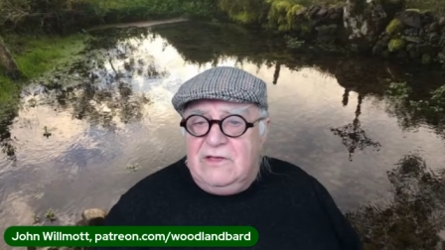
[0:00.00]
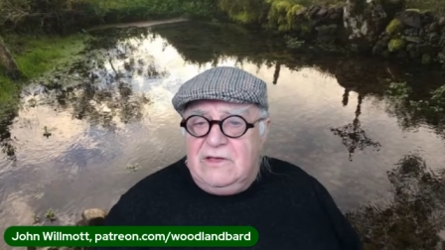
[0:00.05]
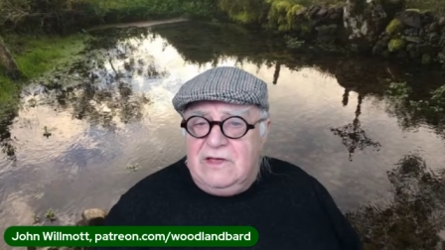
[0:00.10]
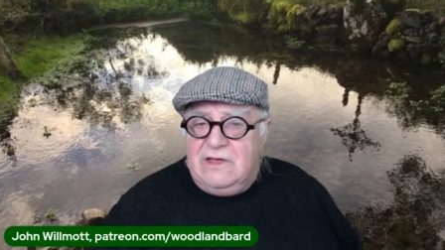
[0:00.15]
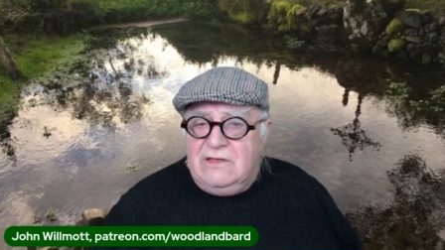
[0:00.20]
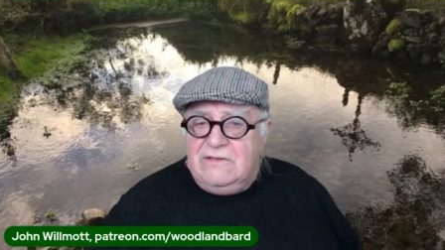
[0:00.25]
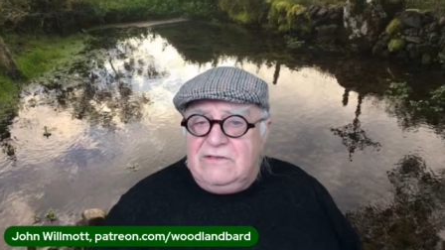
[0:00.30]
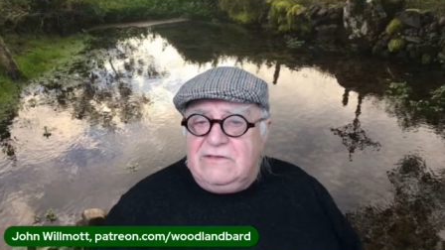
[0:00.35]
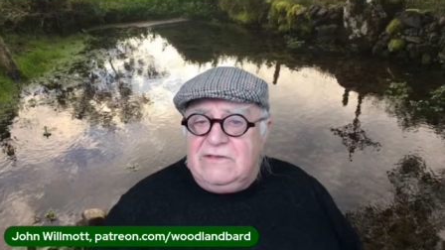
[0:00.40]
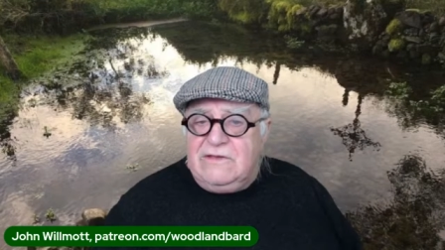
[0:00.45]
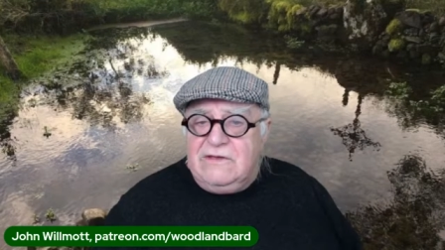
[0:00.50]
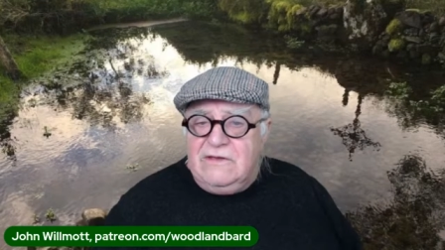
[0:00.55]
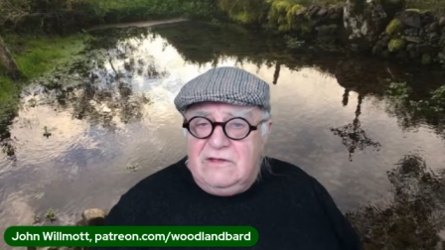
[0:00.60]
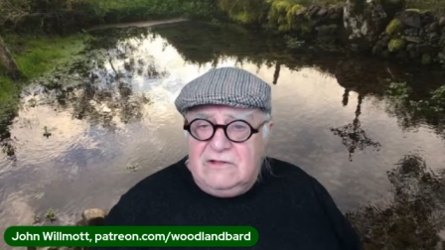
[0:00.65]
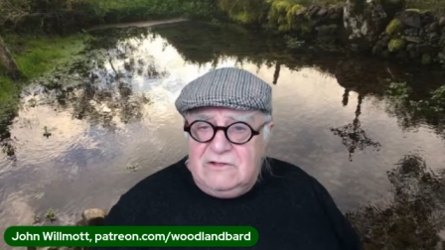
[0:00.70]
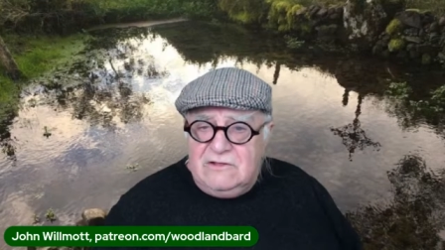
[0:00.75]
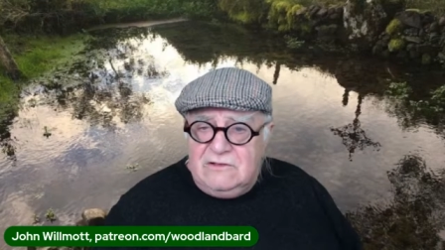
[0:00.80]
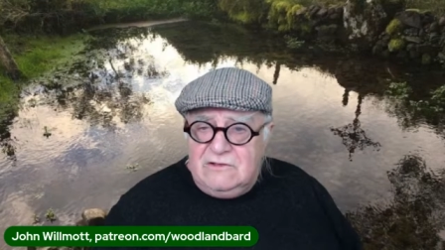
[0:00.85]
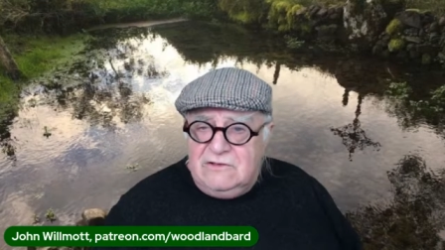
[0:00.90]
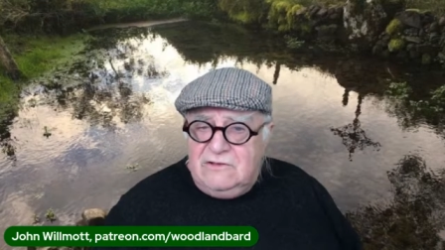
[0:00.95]

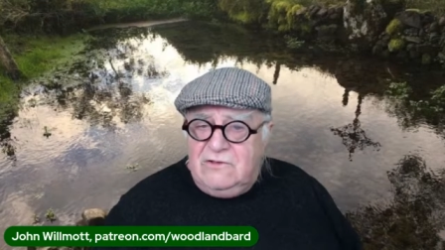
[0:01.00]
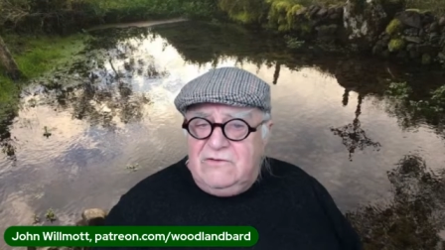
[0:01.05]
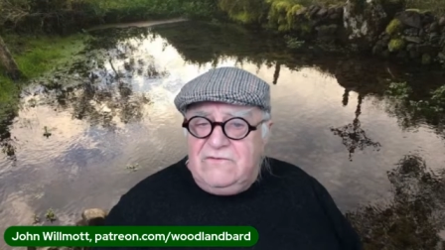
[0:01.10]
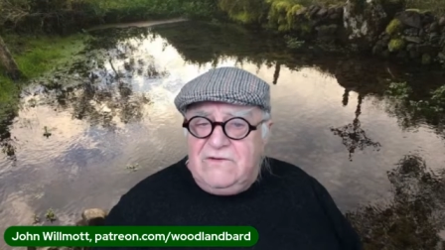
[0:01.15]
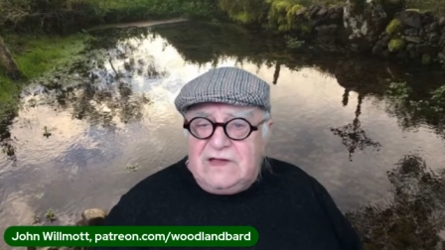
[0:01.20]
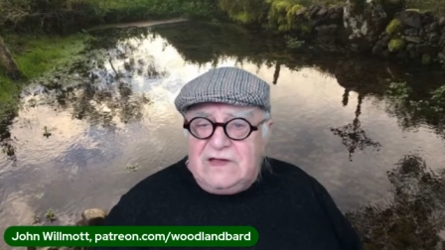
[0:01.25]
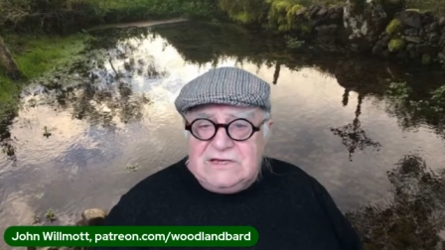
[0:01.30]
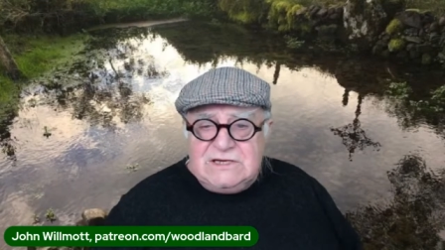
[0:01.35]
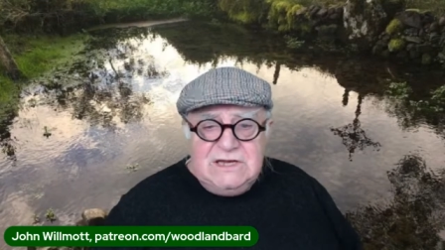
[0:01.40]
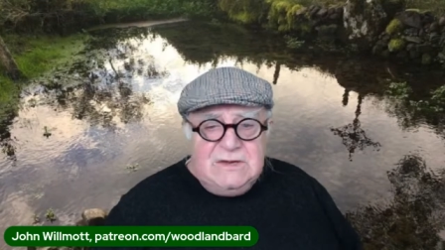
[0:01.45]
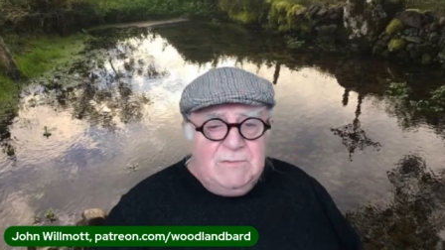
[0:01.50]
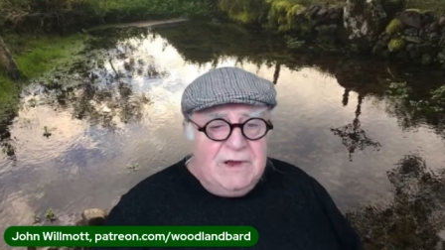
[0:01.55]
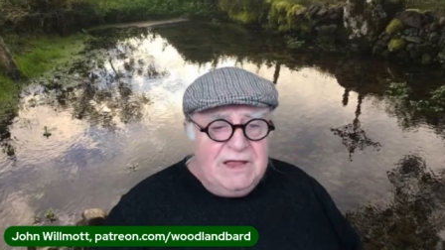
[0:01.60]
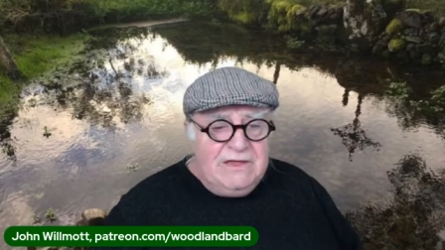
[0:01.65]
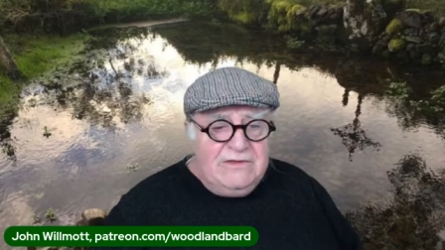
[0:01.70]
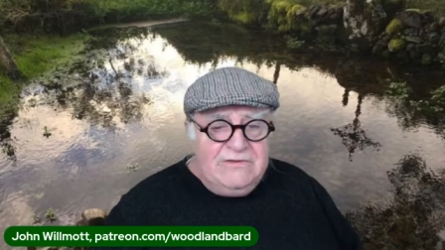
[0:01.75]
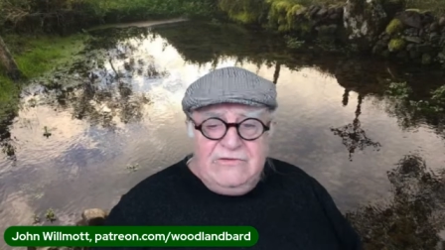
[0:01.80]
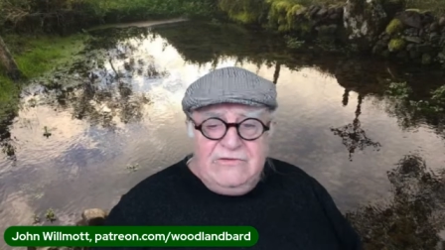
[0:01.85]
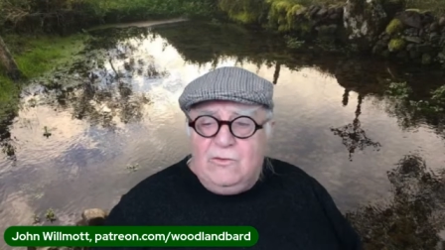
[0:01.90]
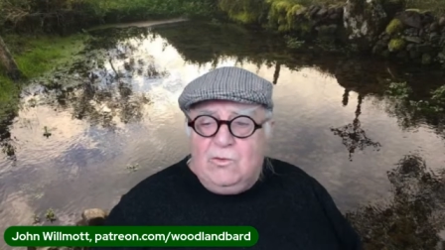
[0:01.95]
until you've actually
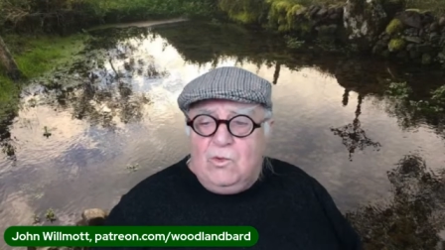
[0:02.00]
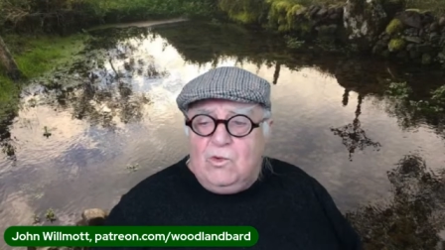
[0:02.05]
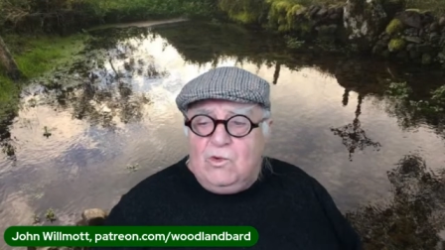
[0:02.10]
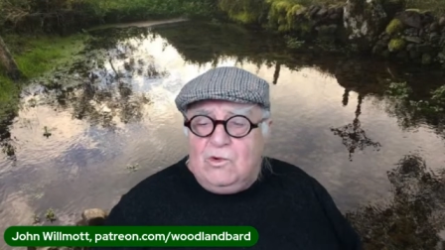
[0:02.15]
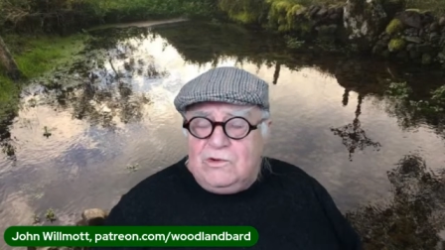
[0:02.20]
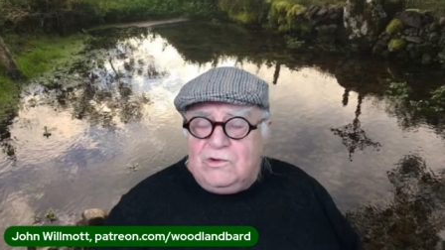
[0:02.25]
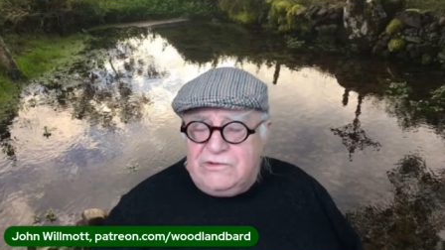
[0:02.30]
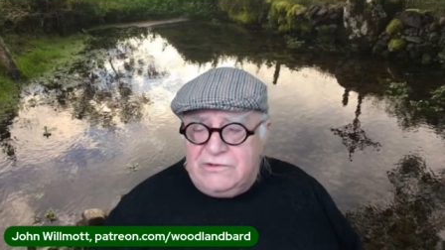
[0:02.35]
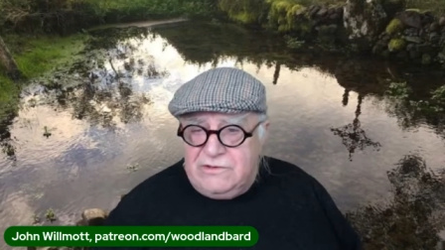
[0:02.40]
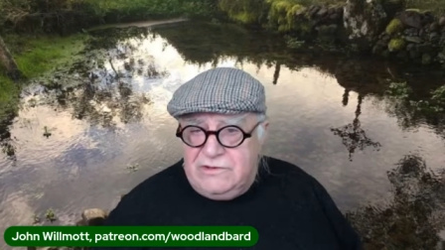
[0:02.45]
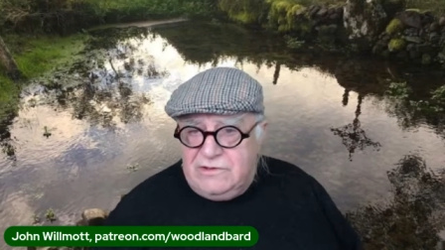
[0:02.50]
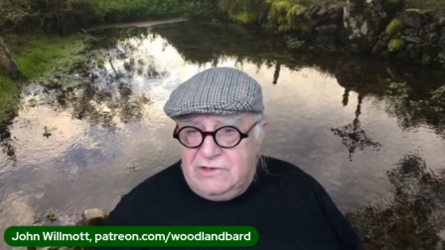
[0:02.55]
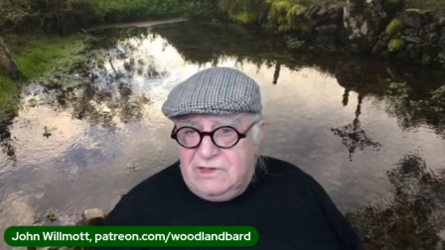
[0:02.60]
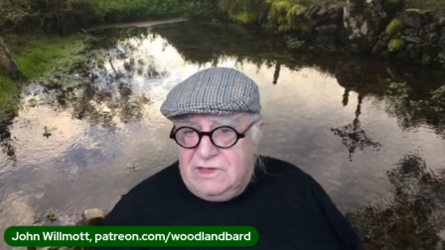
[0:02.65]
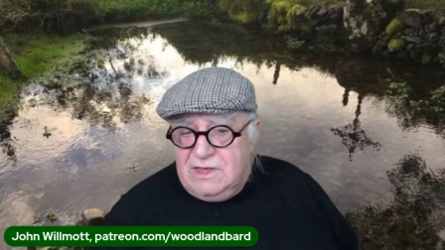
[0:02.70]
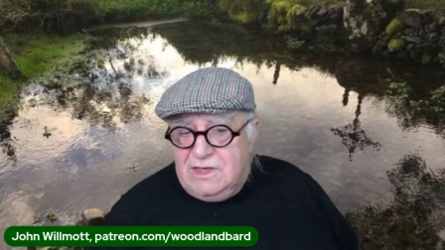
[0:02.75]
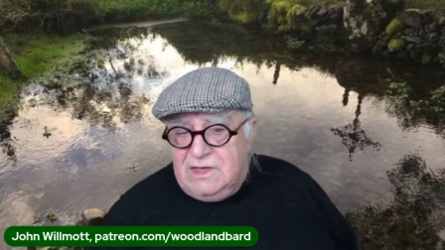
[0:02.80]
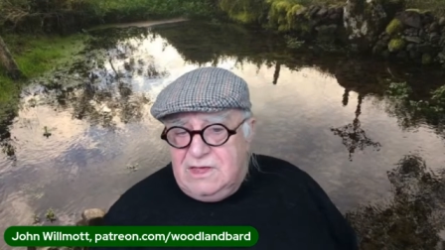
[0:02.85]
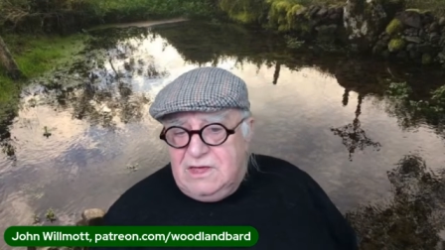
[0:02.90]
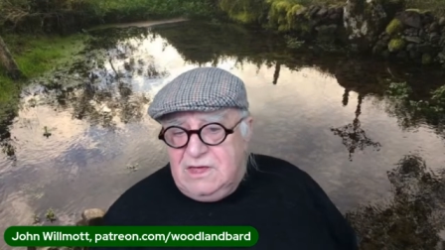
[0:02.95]
placed the water
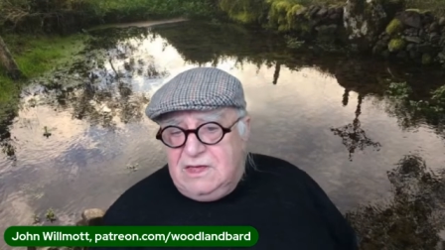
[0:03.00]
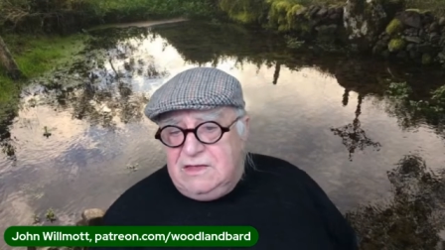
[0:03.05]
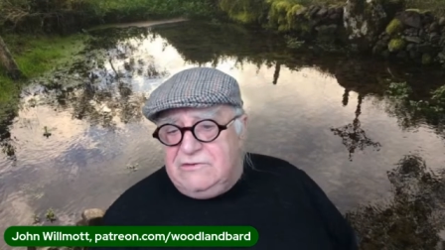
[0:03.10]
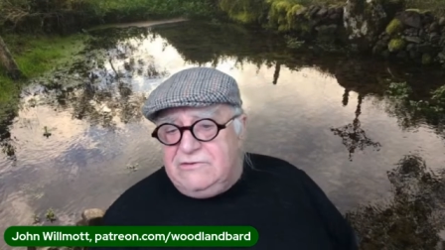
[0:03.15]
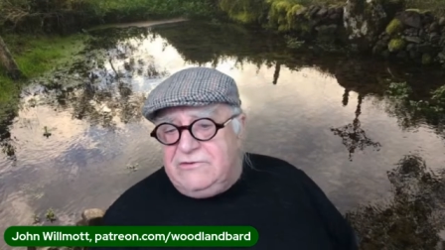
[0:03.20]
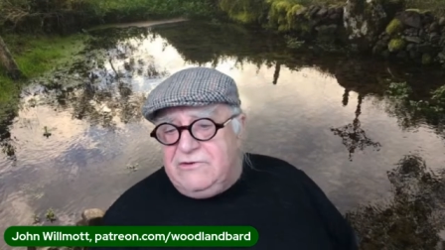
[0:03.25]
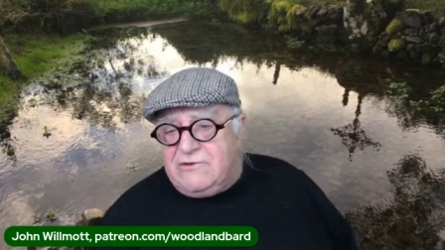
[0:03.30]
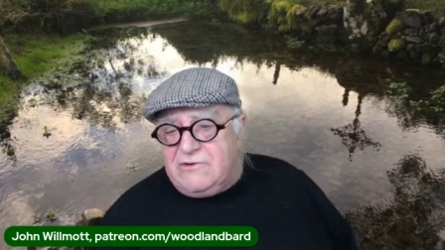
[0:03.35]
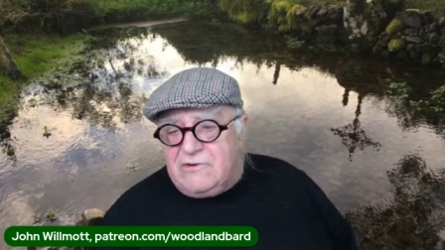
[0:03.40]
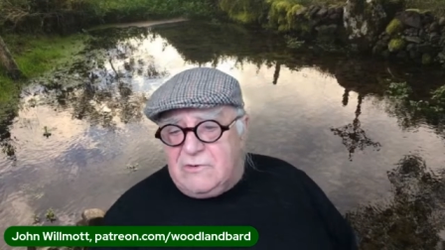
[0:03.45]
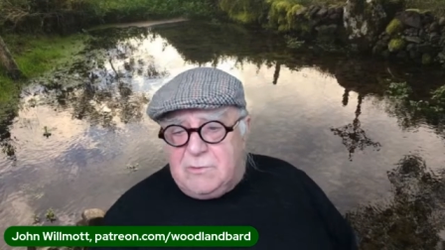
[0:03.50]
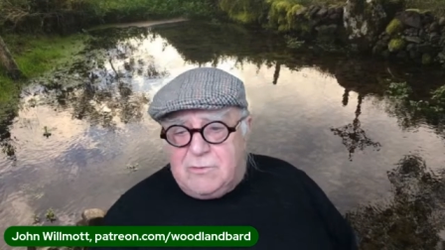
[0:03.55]
into your